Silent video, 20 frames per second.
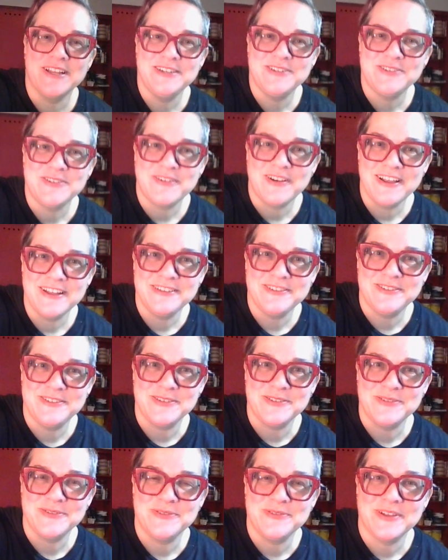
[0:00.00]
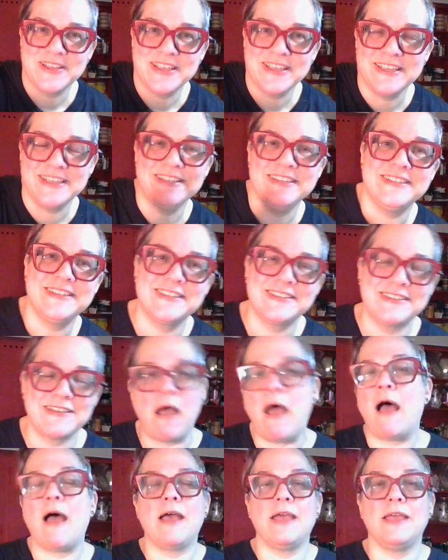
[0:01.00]
I try to do is
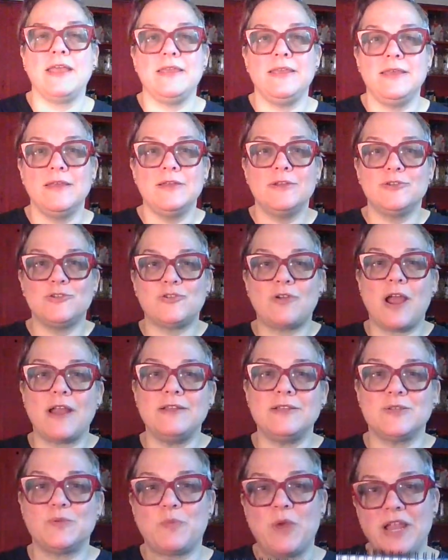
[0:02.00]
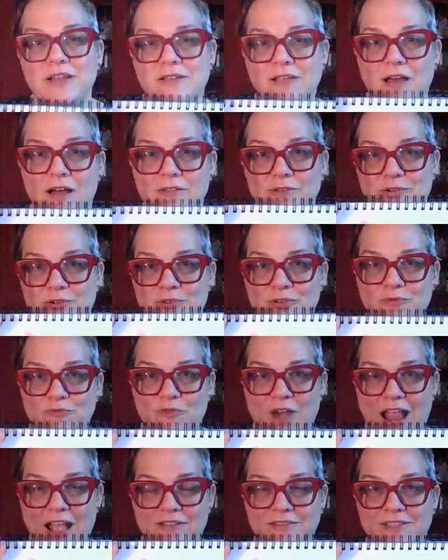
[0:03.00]
I try to spread colors
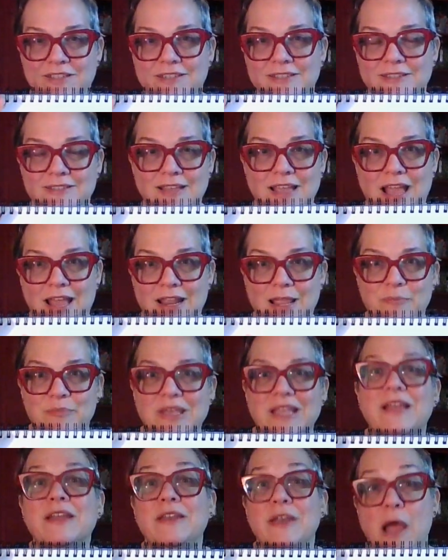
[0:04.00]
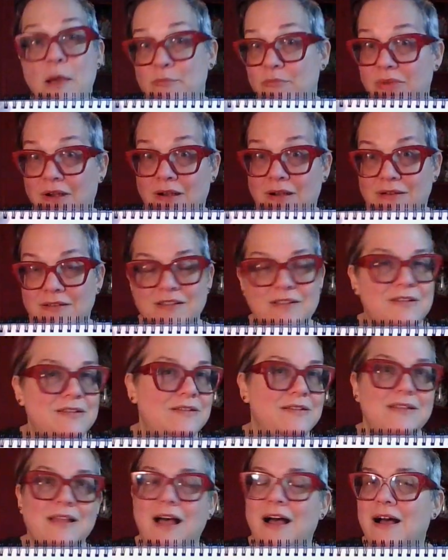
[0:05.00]
around and I pick a number.
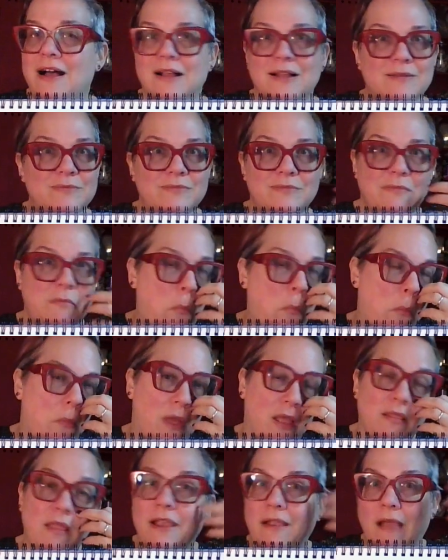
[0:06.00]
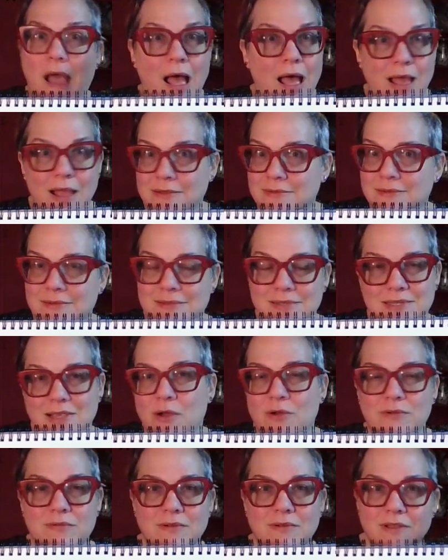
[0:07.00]
I like odd,
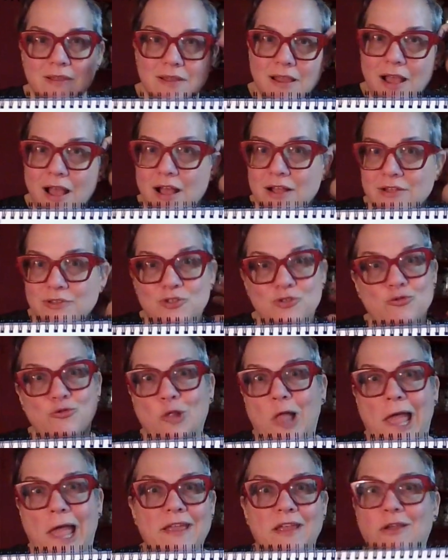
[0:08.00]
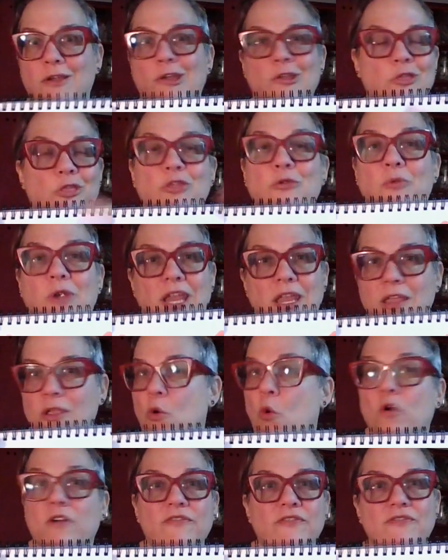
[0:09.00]
so I'll do like 3
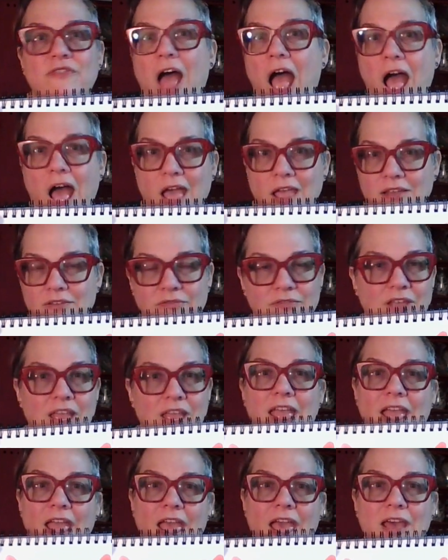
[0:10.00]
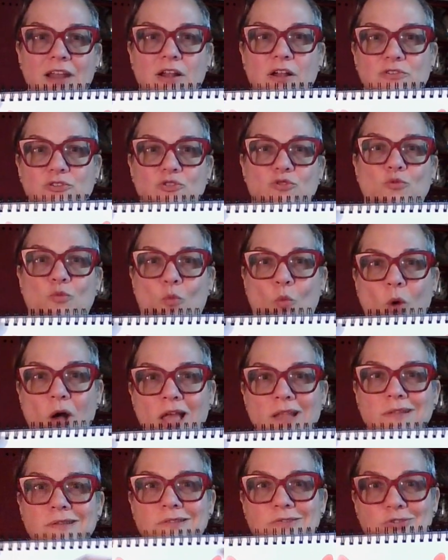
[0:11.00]
or 5, and I'll do
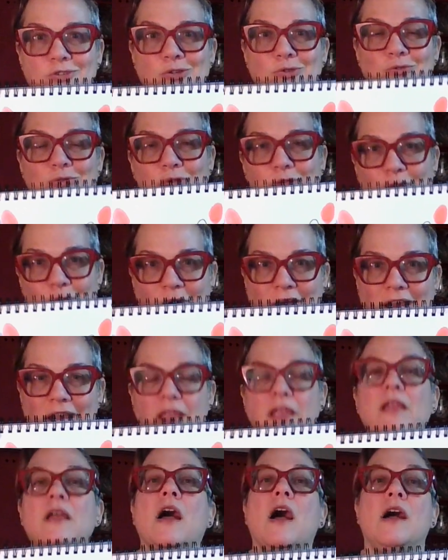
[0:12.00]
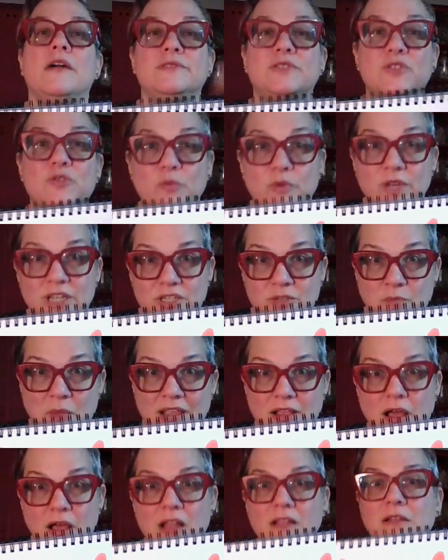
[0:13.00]
1, 2, 3. I'll switch
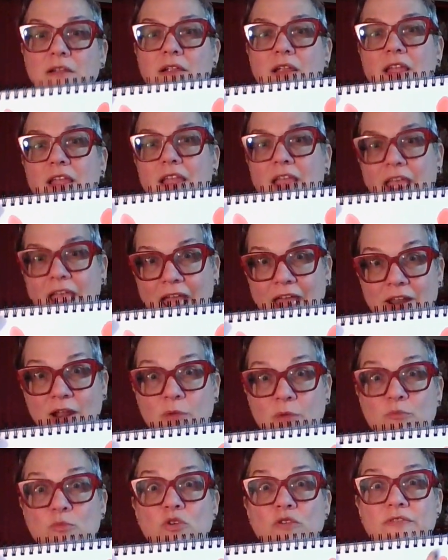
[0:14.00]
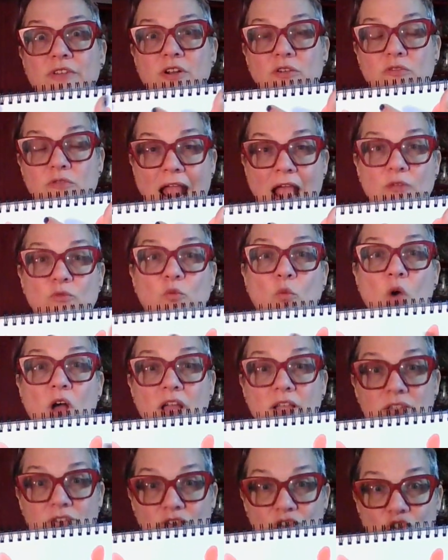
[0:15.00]
my color and I'll move it around
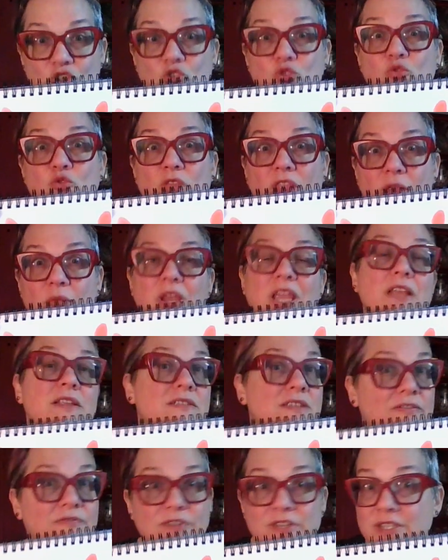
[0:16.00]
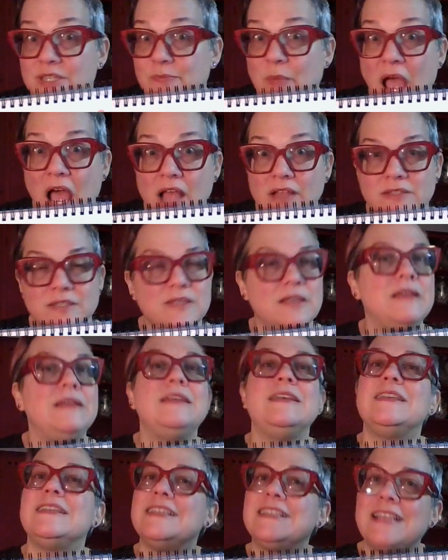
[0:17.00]
1, 2, 3 in different spots,
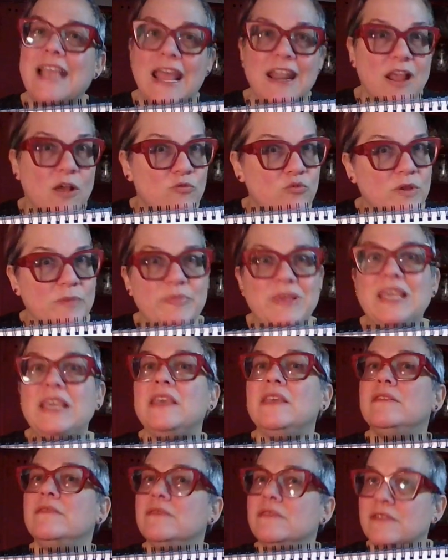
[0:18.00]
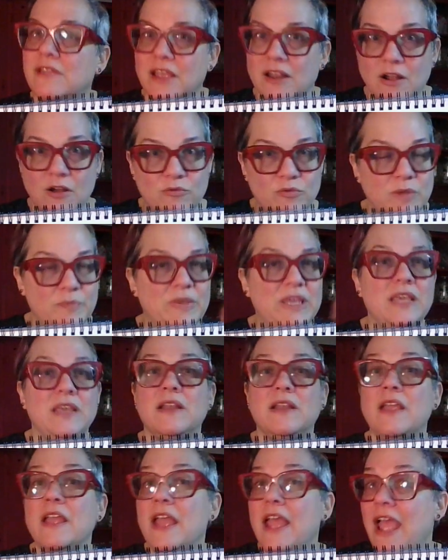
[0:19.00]
and I'll repeat and I'll repeat.
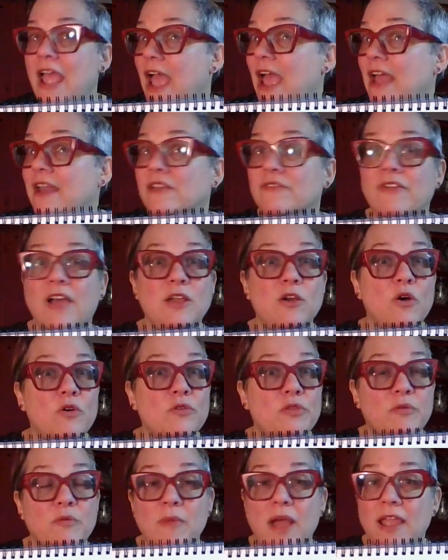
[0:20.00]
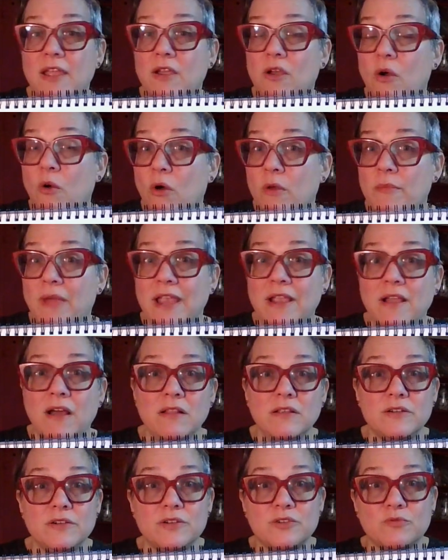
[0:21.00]
And if I go through all my
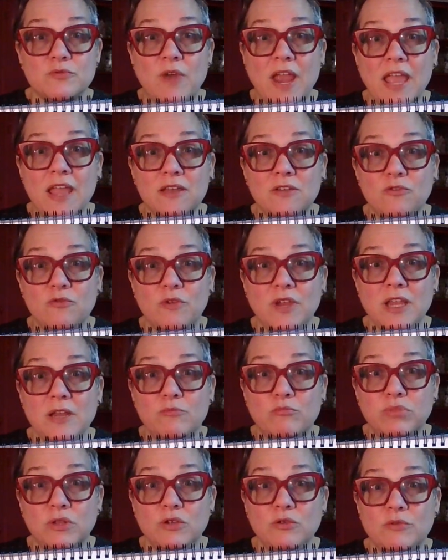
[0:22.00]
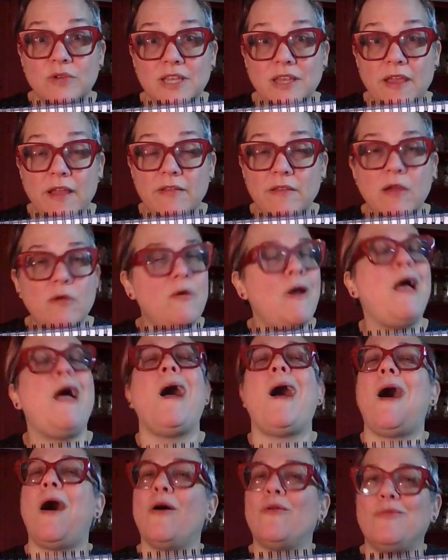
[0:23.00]
colors, red, green, blue, and yellow,
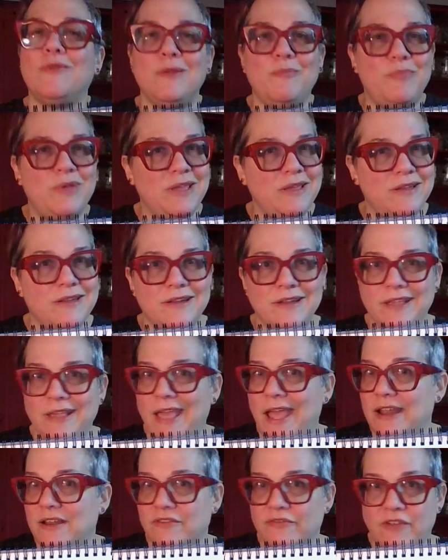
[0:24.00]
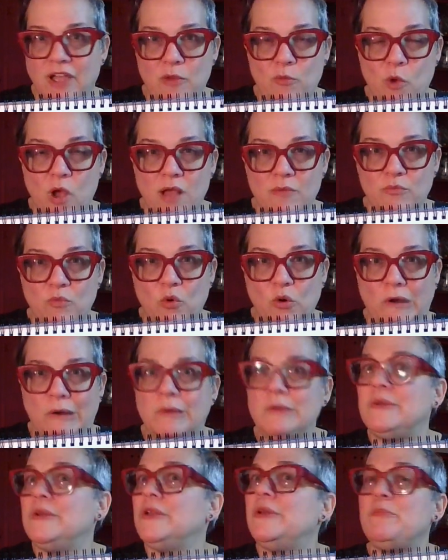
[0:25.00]
I'll repeat it again if I want more.
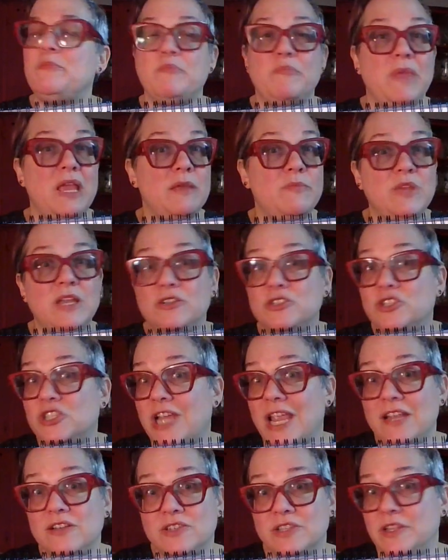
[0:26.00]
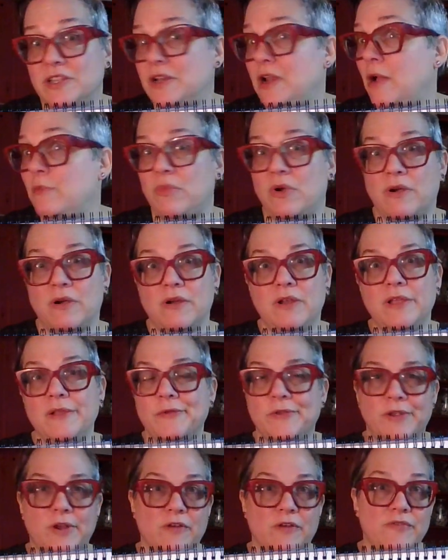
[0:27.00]
Maybe I'll change the number.
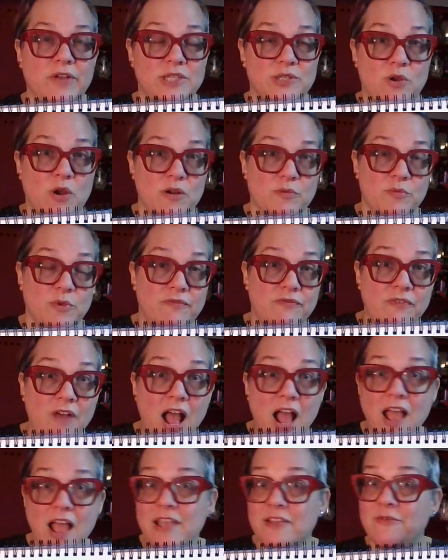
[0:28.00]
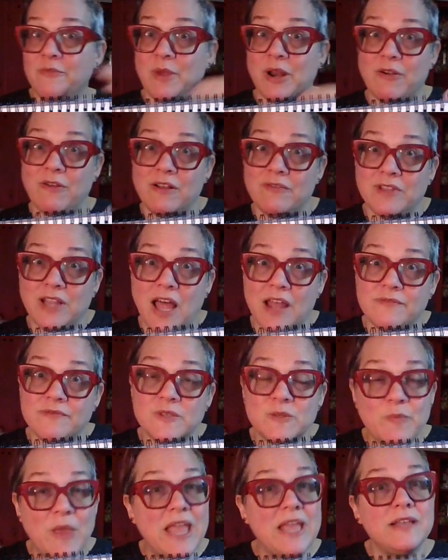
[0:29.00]
If I started with 5, but I don't have a lot of
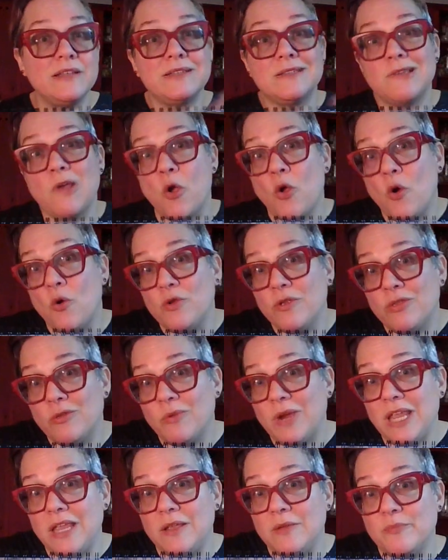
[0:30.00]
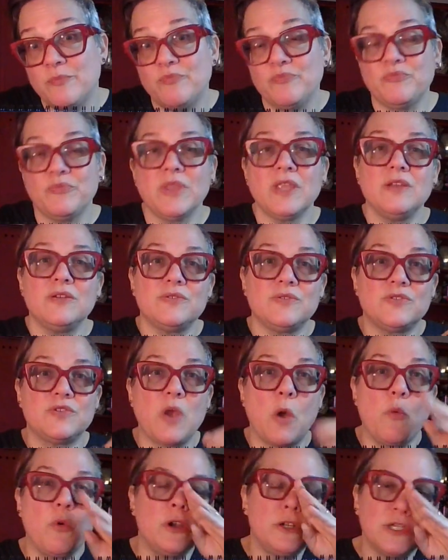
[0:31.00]
space, I'll go to 3.
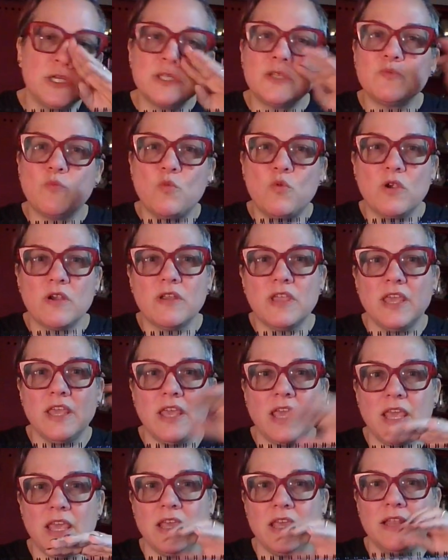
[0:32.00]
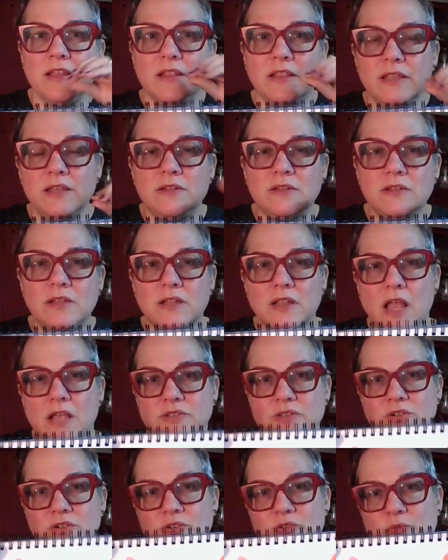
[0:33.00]
So we're just working in little
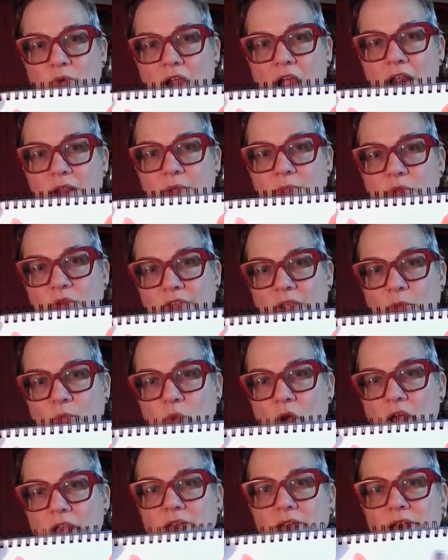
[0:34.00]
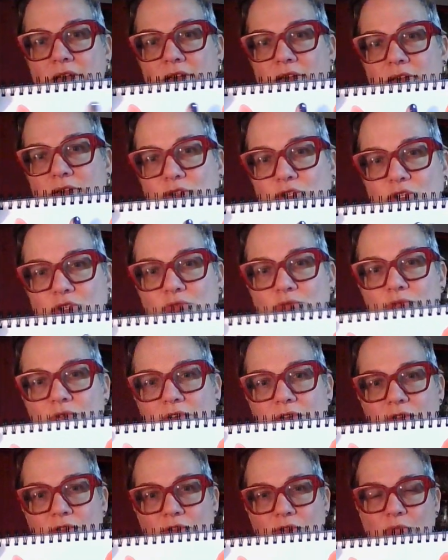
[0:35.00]
clusters. We're kind of moving 2,
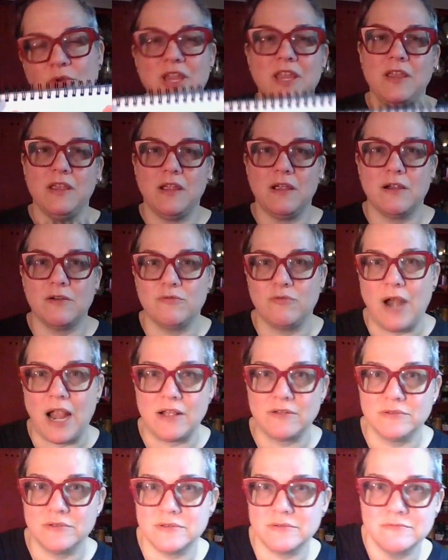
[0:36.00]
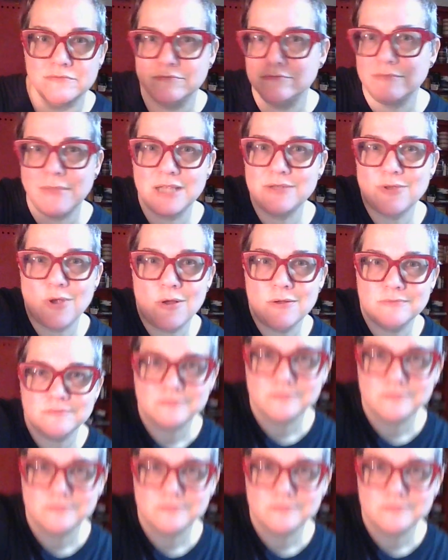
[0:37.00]
3 around. That's all.